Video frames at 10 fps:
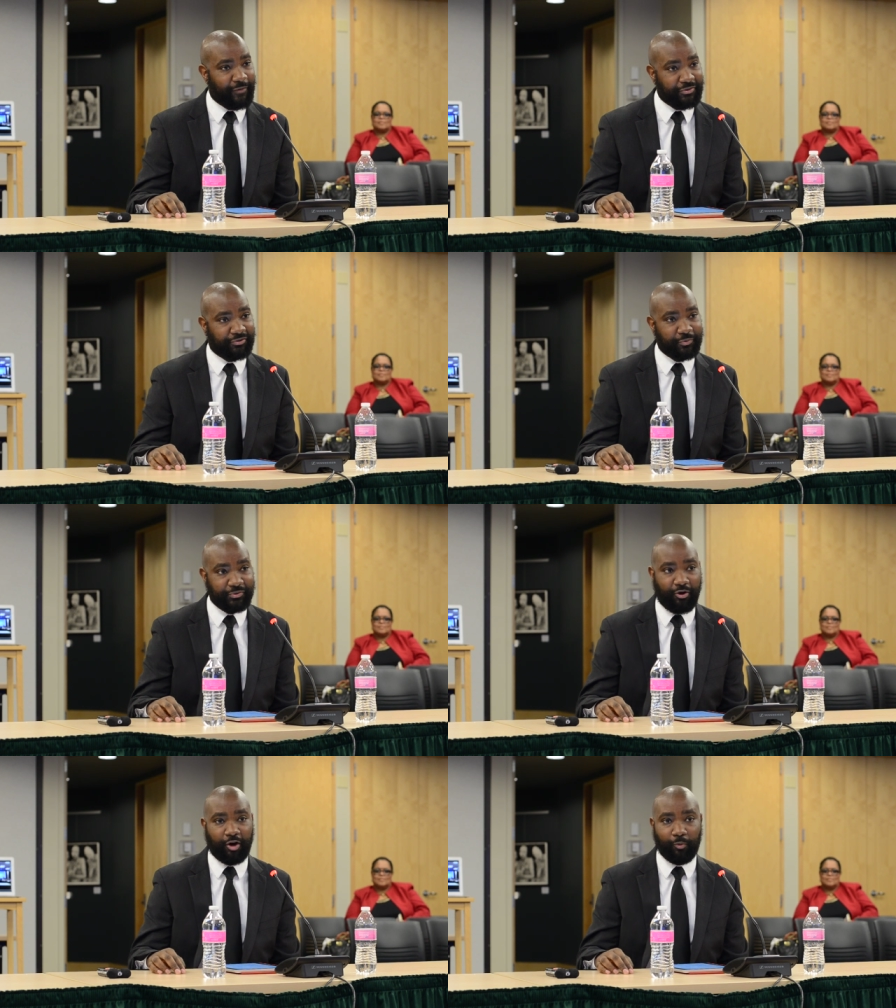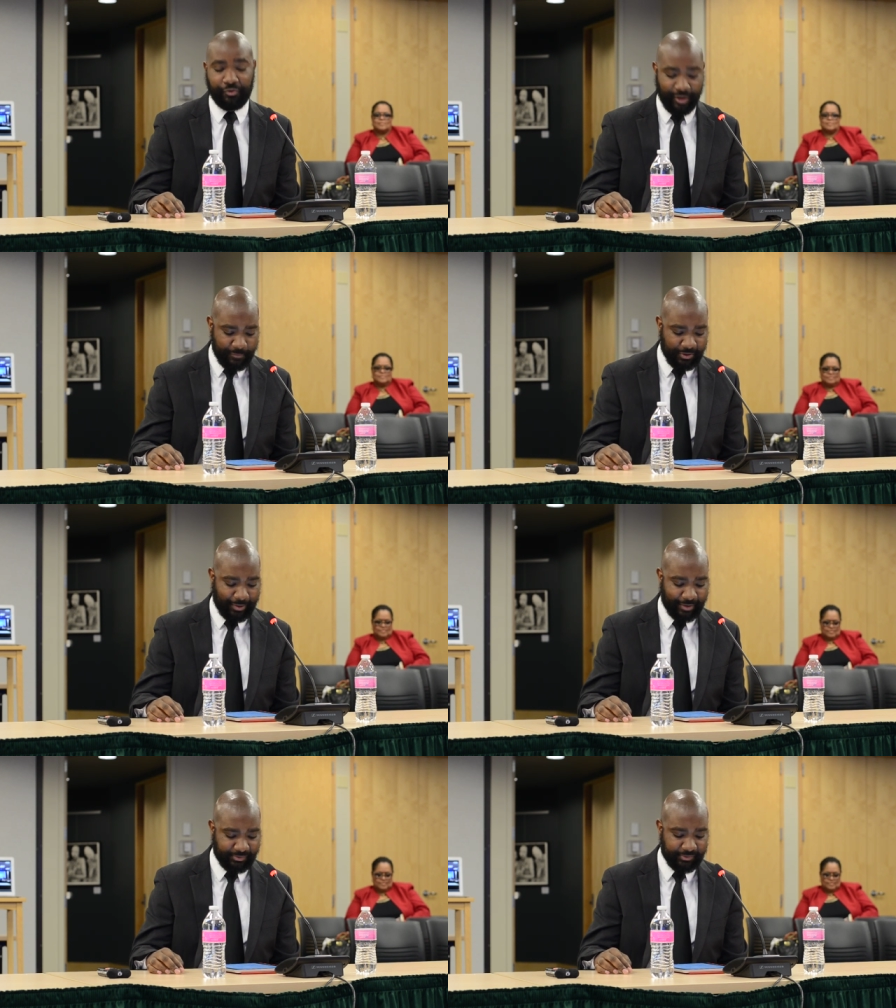of our students are enrolled in AP
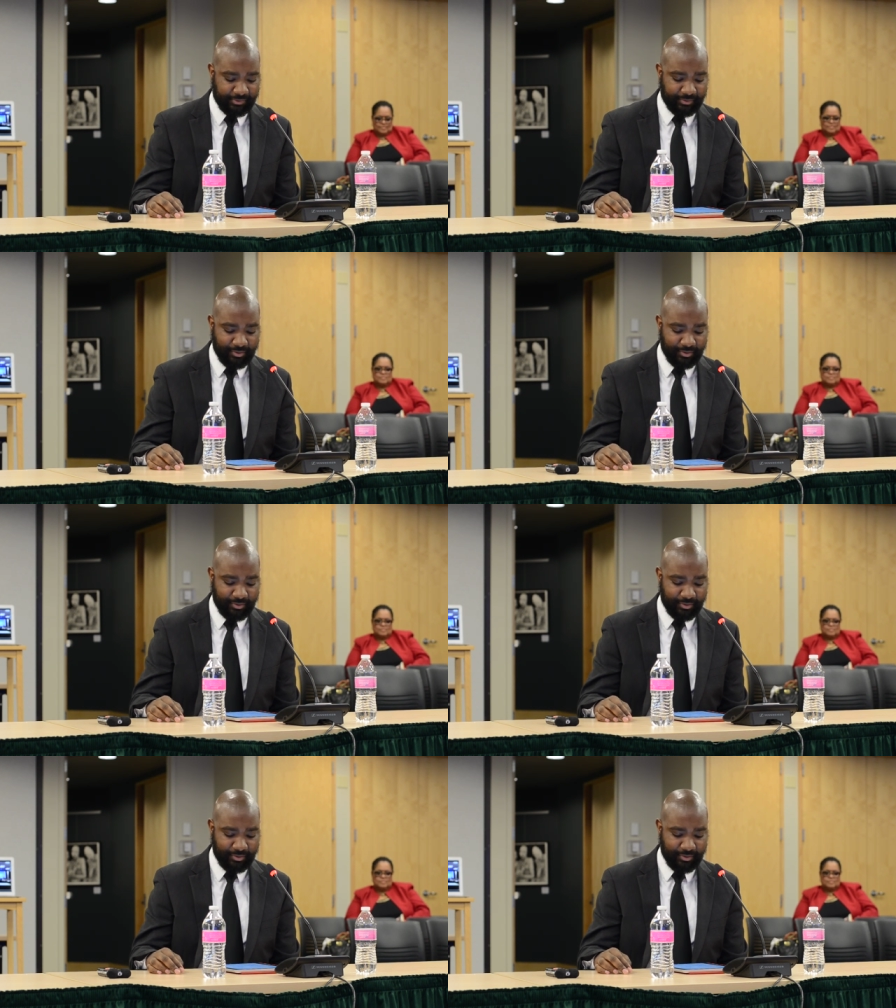classes.